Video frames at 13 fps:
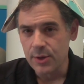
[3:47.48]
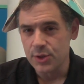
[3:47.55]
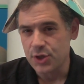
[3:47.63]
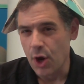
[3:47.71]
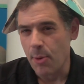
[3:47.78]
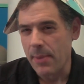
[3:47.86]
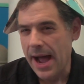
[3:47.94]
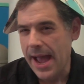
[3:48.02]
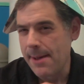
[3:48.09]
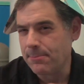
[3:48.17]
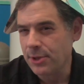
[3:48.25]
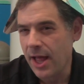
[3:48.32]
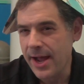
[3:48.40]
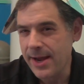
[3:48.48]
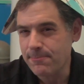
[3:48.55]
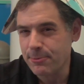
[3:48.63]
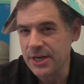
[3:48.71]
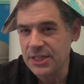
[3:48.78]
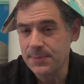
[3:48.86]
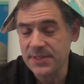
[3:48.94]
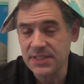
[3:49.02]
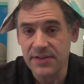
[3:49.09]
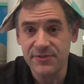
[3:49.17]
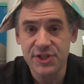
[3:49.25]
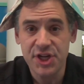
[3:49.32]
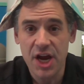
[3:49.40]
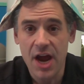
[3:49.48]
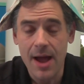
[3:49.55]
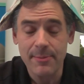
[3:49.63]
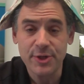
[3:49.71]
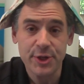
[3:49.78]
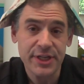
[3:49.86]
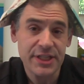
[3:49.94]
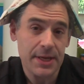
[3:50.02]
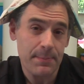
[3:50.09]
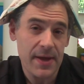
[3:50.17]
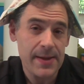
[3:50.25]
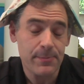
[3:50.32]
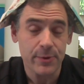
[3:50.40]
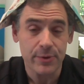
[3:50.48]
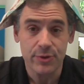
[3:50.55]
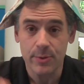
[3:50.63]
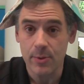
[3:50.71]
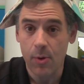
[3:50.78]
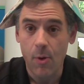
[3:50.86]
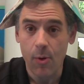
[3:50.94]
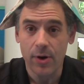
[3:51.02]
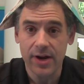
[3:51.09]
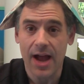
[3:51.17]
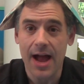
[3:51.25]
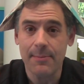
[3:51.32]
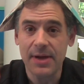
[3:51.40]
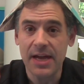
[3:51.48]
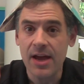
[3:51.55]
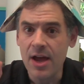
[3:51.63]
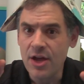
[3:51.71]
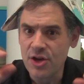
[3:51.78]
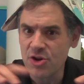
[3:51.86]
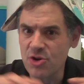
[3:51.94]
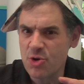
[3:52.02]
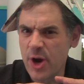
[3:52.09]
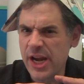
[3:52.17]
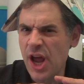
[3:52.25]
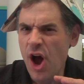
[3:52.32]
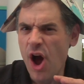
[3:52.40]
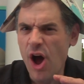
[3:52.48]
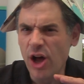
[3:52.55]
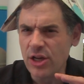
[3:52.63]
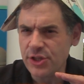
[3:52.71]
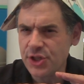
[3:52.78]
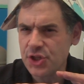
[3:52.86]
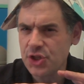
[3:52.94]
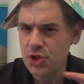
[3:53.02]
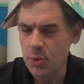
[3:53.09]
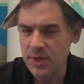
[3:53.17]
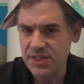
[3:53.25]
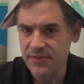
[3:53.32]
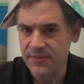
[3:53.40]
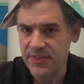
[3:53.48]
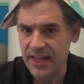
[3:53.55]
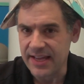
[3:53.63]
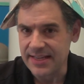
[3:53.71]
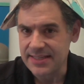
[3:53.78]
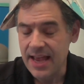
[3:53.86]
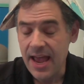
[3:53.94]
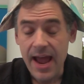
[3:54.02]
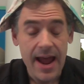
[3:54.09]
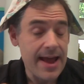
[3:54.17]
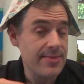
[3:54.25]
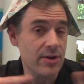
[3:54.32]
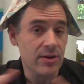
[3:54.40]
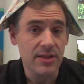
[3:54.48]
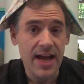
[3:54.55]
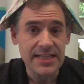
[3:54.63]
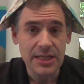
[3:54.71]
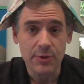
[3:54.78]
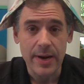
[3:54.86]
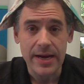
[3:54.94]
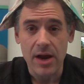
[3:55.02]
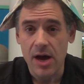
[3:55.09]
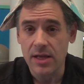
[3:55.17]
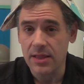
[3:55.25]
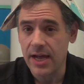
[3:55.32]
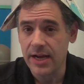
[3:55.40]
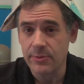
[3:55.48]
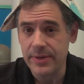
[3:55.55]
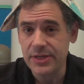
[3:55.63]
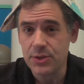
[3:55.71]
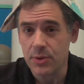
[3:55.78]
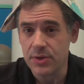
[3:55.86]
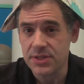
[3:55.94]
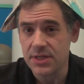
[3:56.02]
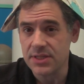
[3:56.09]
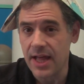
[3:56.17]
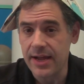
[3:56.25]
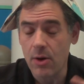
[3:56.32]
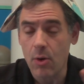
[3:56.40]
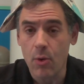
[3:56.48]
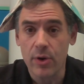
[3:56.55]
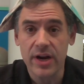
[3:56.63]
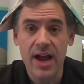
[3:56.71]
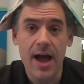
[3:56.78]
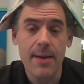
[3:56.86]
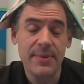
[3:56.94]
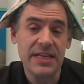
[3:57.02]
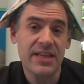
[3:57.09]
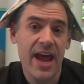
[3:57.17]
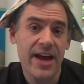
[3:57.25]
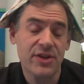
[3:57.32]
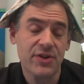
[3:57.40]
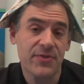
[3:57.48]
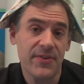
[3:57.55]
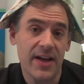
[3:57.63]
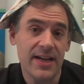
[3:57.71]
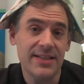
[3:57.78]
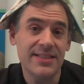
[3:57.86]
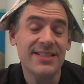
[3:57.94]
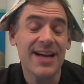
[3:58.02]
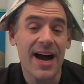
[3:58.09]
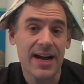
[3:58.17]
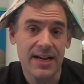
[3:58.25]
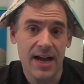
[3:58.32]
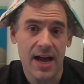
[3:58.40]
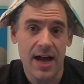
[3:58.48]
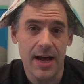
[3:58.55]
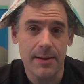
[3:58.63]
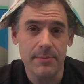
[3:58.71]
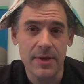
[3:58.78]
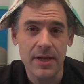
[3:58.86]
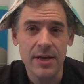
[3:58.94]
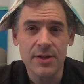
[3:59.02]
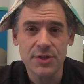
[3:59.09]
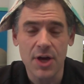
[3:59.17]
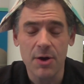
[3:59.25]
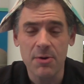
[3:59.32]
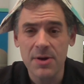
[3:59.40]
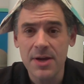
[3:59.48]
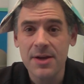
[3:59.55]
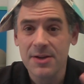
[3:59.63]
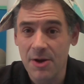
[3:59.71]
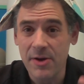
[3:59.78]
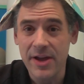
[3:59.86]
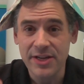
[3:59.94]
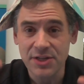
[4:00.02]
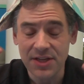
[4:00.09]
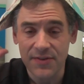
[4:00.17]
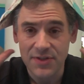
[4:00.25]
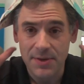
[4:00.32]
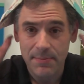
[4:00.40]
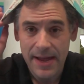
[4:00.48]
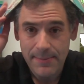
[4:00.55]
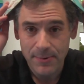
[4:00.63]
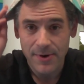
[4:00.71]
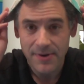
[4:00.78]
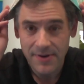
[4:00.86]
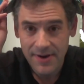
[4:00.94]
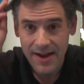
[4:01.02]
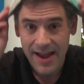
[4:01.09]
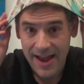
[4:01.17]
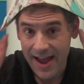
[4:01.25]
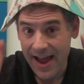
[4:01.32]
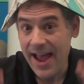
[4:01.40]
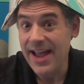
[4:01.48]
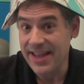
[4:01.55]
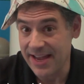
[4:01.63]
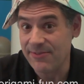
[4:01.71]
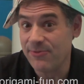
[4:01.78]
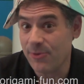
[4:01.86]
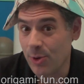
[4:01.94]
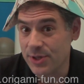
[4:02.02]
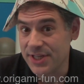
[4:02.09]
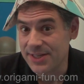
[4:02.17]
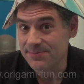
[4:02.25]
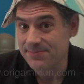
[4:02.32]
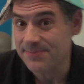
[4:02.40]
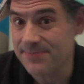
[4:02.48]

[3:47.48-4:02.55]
So by applying principles of geometry to paper through origami, you can create all sorts of things. And there are lots of great online resources like origami-fun.com. So go get yourself some paper and get folding.